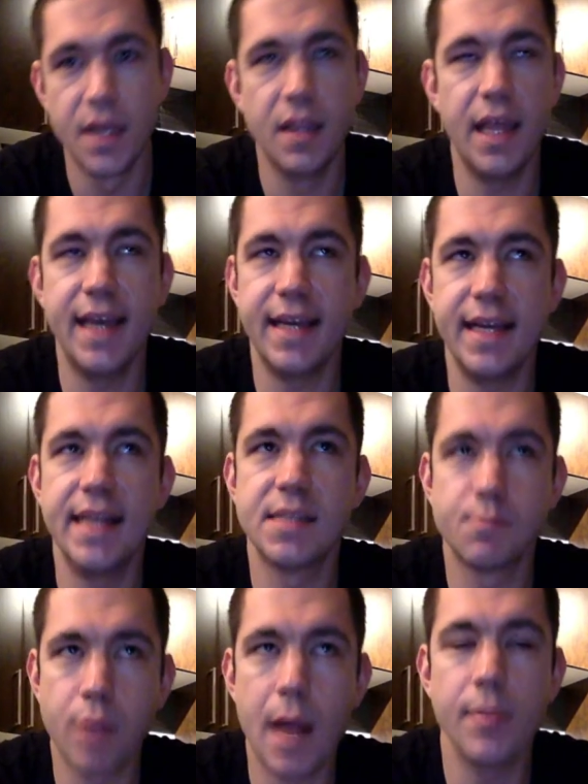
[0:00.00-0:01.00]
Like it's
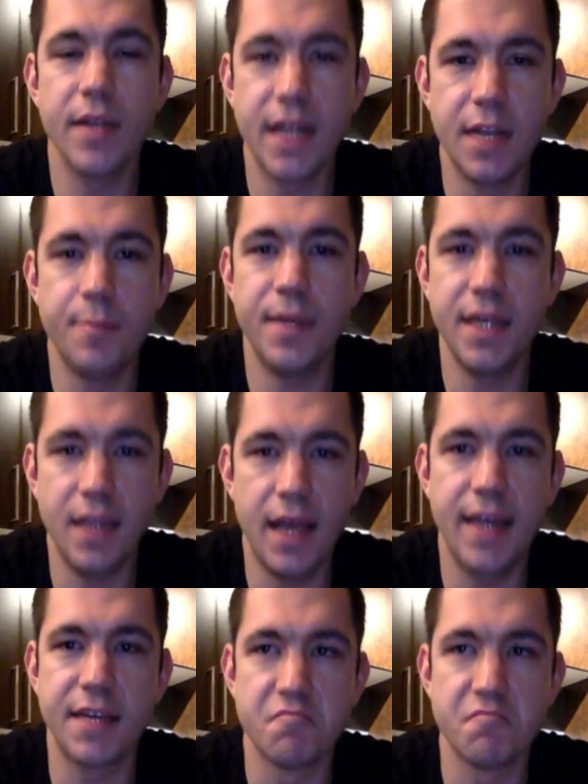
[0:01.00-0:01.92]
probably gonna be like